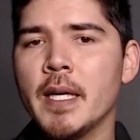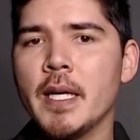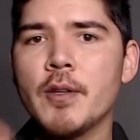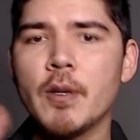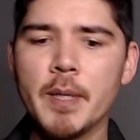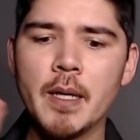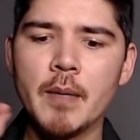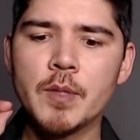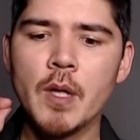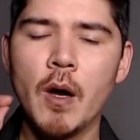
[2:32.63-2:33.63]
either it
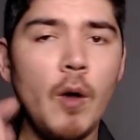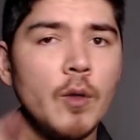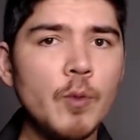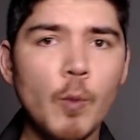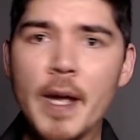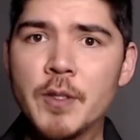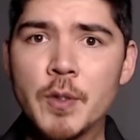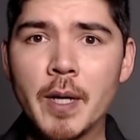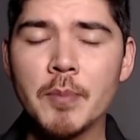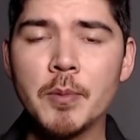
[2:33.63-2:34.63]
becomes way too
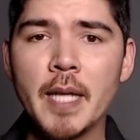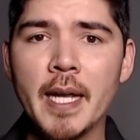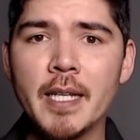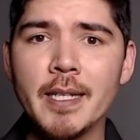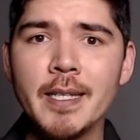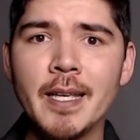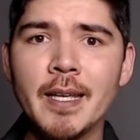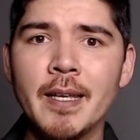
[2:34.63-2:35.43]
complicated,